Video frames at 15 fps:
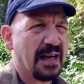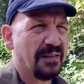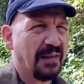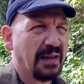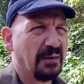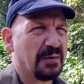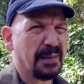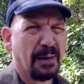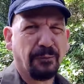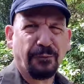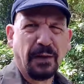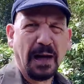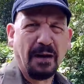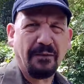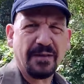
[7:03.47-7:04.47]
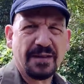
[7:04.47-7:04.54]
I think it was about 5,000 or